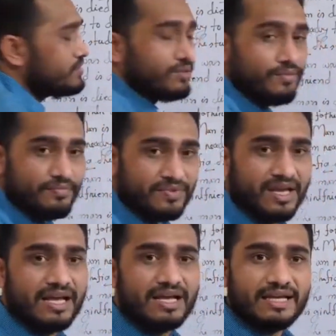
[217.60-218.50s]
DU,
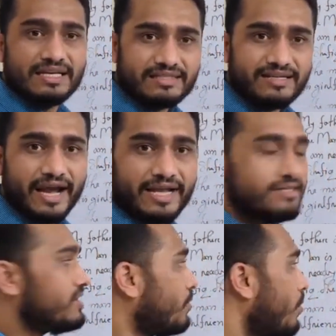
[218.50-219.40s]
is
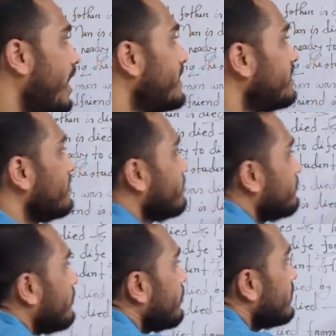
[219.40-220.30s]
died, why?
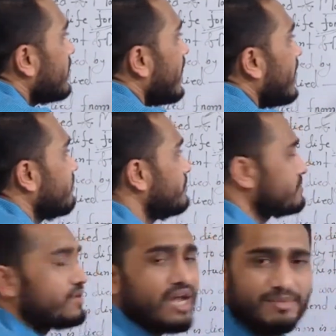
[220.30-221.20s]
For love.
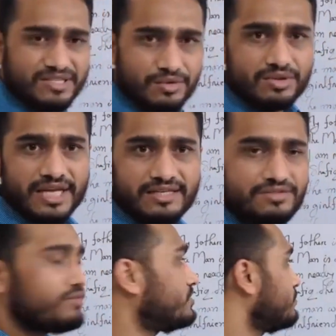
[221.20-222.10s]
So love is good
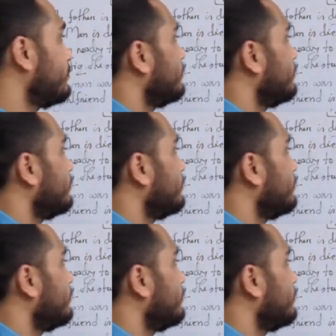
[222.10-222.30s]
things, so that's why